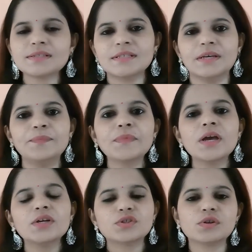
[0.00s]

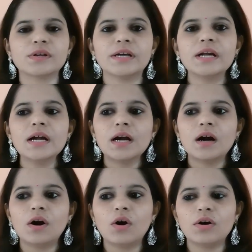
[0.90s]
See, children
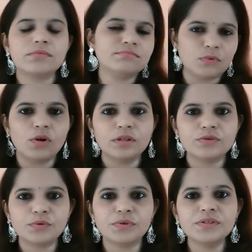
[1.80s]
or all
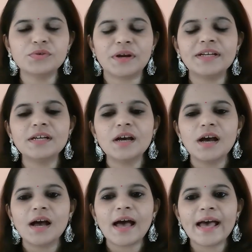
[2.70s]
the students,
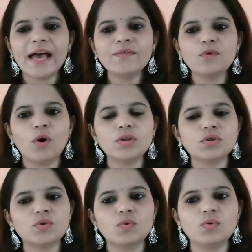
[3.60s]
right? I have
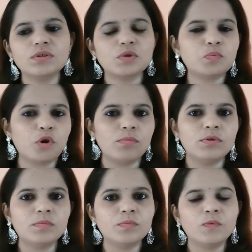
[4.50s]
gone through this
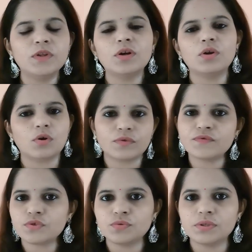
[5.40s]
problem with a lot
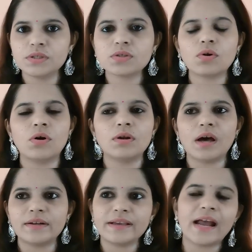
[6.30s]
of students
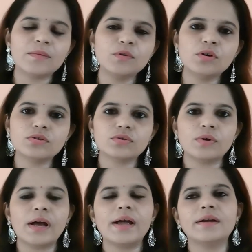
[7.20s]
on Unacademy
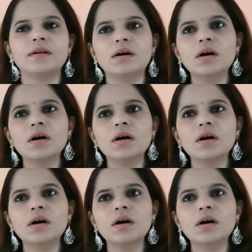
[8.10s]
also, and